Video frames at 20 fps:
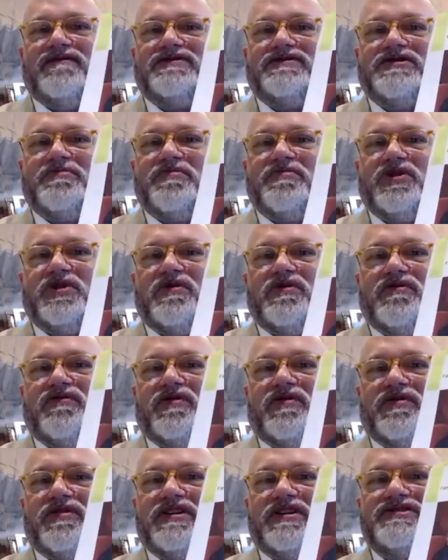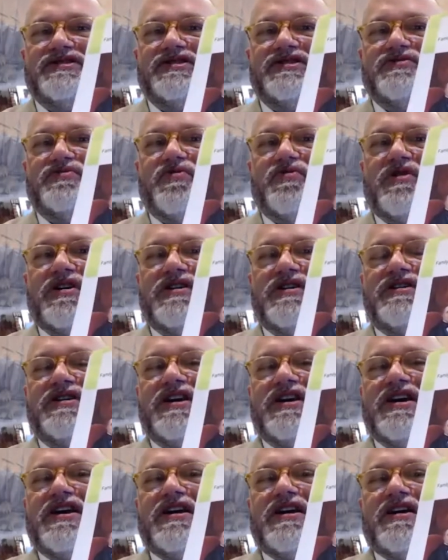some beautiful, this is one
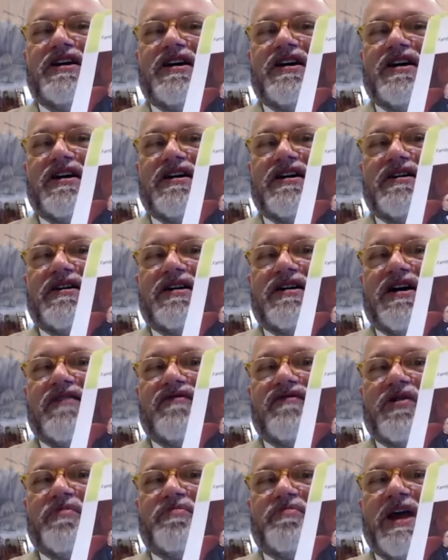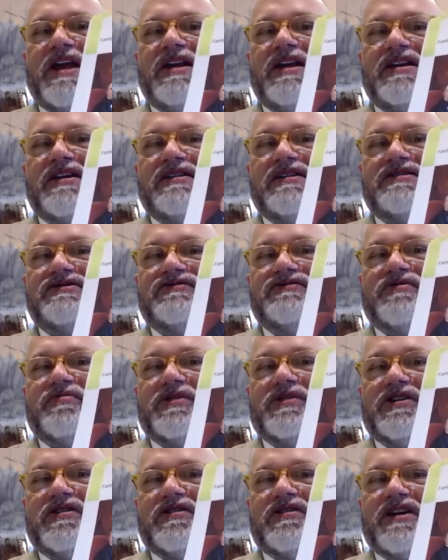of our paintings from the
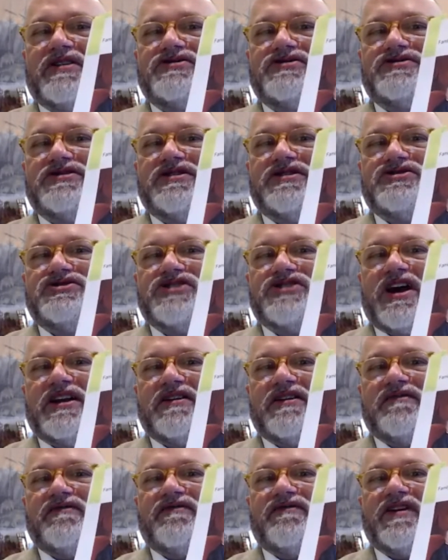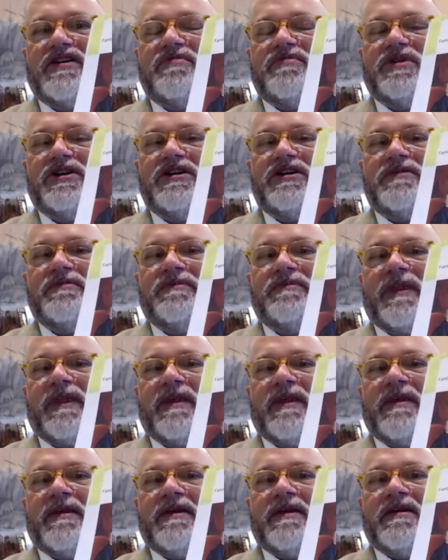collection, the Shattuck family,
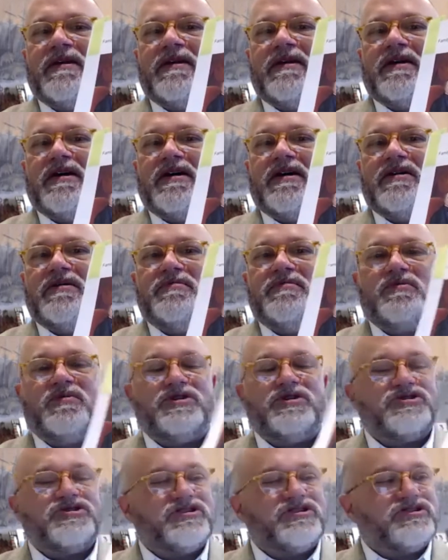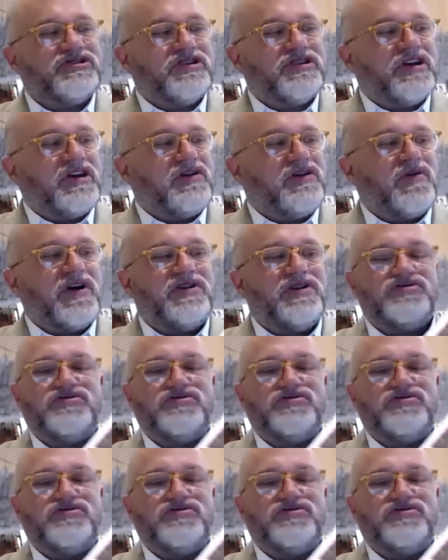which is a great